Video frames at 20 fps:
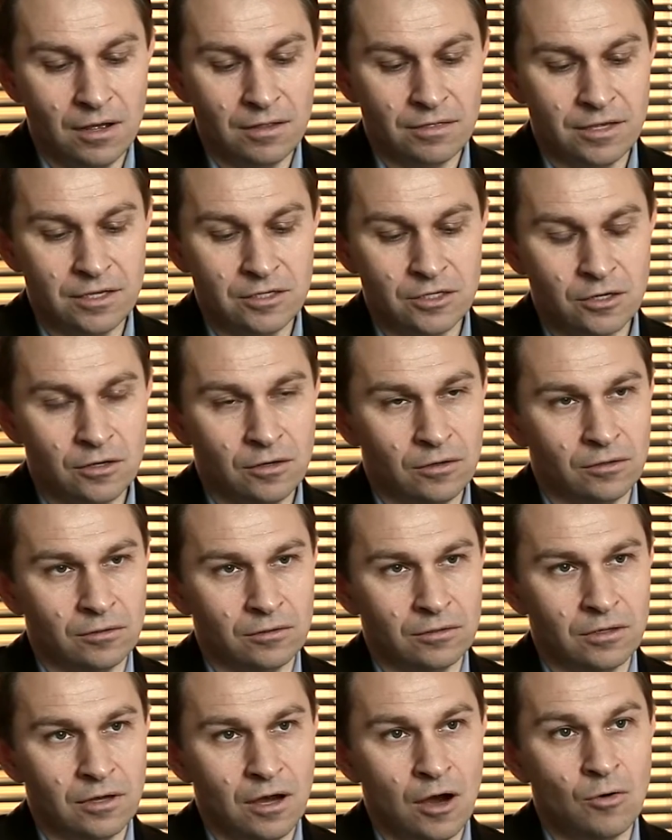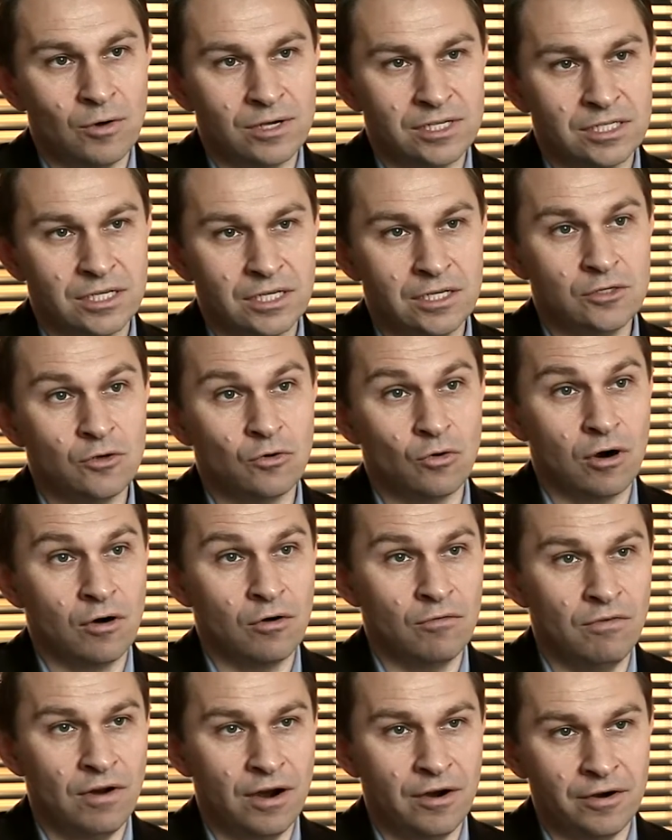These are called OSCs or
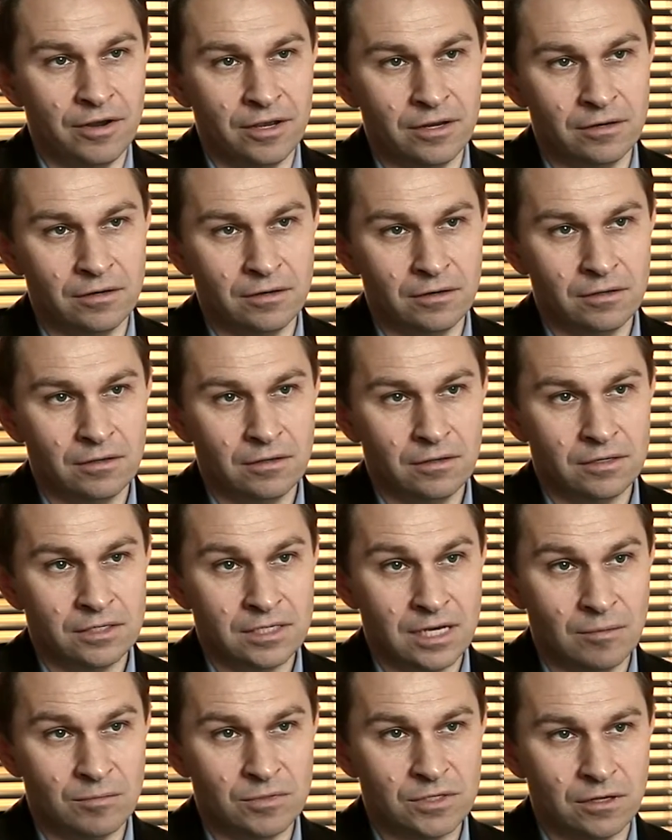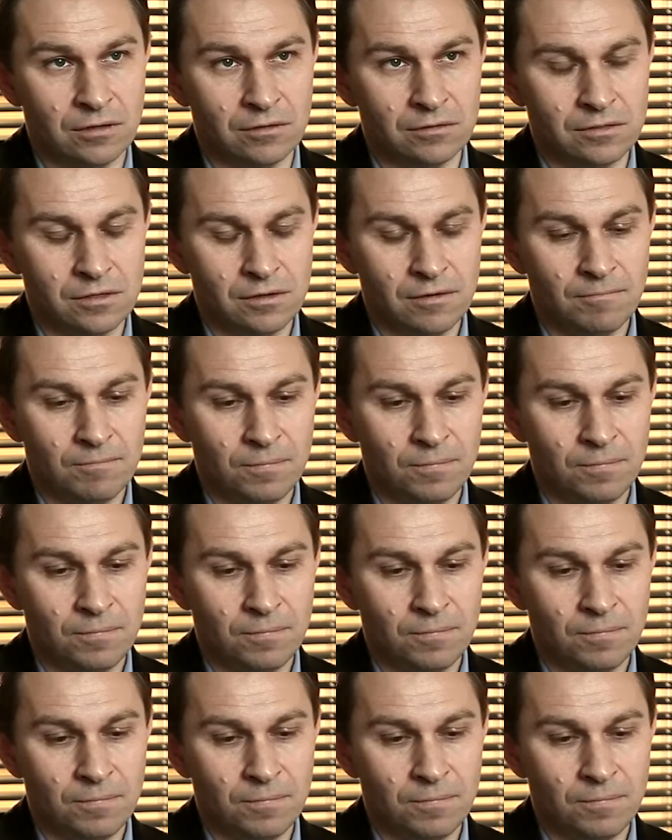ovarian stem cells.